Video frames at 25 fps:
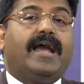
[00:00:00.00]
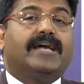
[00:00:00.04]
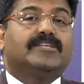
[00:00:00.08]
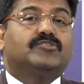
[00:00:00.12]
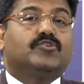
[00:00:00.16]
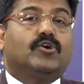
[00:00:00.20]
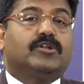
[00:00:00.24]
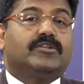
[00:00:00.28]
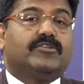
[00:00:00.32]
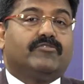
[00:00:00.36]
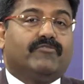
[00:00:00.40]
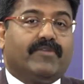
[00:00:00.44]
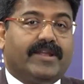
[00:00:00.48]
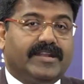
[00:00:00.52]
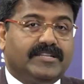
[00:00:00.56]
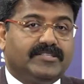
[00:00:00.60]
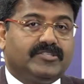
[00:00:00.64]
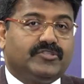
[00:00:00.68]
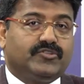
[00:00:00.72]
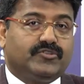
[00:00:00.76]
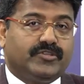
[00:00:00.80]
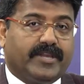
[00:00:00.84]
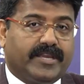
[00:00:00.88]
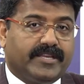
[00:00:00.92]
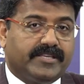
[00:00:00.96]
has got
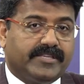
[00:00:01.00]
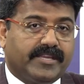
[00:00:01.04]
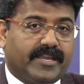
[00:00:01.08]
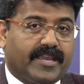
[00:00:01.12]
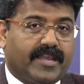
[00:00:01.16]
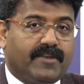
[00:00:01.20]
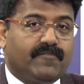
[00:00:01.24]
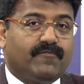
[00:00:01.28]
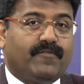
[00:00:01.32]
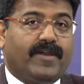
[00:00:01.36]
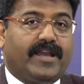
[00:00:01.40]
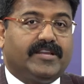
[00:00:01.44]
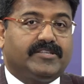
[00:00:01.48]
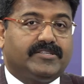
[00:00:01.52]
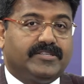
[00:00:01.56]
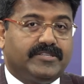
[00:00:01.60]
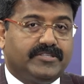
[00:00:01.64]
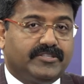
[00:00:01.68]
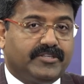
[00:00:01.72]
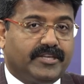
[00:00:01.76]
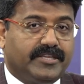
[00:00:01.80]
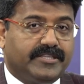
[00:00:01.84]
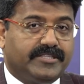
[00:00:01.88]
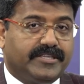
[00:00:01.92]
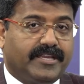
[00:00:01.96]
trends changing in, fashion
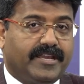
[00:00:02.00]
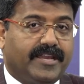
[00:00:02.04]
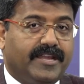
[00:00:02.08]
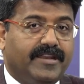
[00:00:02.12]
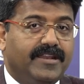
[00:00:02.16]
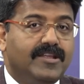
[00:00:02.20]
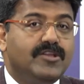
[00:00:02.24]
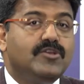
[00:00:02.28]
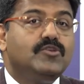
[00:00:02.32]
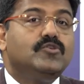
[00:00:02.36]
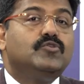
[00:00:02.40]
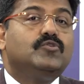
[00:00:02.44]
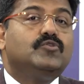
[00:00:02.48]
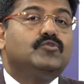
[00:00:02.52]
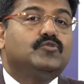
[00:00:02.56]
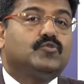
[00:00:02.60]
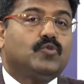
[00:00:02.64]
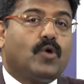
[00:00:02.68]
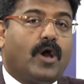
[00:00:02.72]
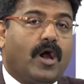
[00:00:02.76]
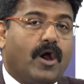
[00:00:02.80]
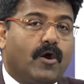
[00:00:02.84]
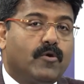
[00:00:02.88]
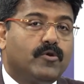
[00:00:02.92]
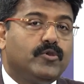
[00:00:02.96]
changing in.
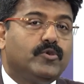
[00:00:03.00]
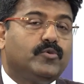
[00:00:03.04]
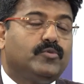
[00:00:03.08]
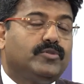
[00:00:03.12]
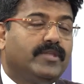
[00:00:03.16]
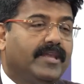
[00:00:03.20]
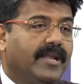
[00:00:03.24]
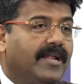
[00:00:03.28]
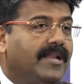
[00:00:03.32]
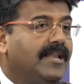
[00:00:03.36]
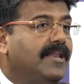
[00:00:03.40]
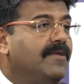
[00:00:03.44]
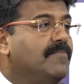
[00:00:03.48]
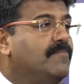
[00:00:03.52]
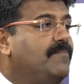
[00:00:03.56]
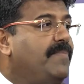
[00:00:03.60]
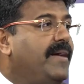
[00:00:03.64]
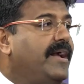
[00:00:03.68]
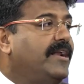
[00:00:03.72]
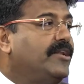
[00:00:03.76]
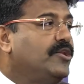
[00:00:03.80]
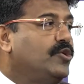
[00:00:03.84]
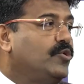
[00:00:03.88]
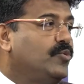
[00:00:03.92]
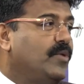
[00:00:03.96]
So how do you think it will
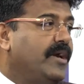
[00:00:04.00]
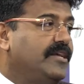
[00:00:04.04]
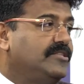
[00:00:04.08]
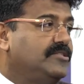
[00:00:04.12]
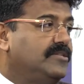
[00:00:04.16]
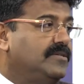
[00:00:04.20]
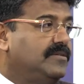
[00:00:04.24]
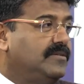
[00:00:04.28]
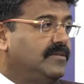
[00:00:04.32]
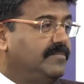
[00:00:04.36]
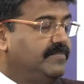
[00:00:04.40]
impact you as a